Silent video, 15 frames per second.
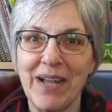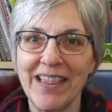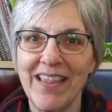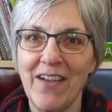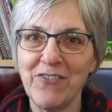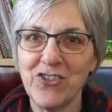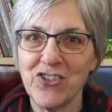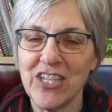I
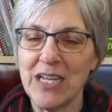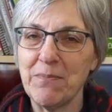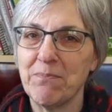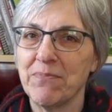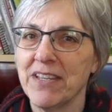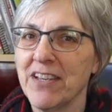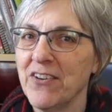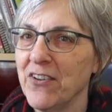love
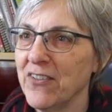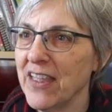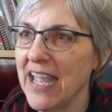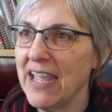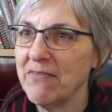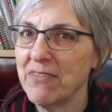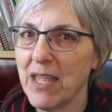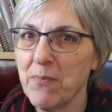sheep. You
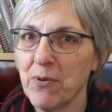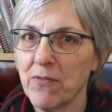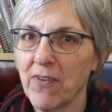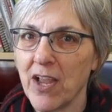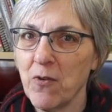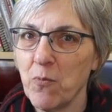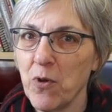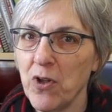know, they
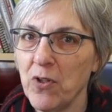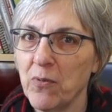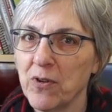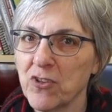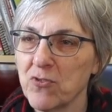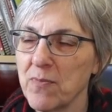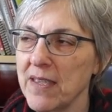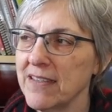provide wool,
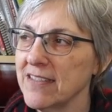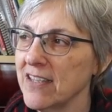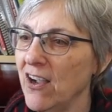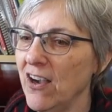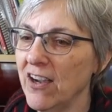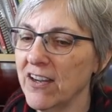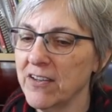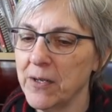which makes
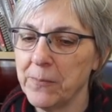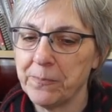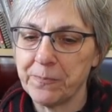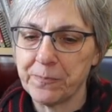yarn.